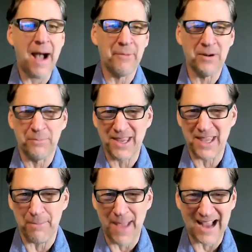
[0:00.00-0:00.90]
I'm going to bring
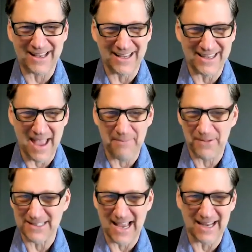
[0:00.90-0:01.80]
you back again
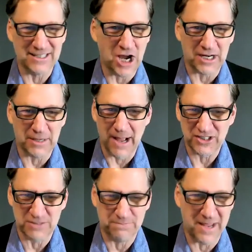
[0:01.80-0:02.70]
because I can talk
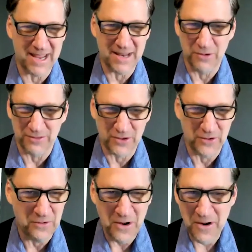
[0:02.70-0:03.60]
about speed with
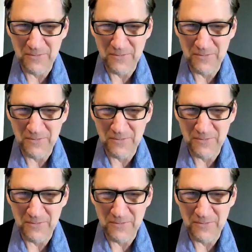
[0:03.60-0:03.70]
you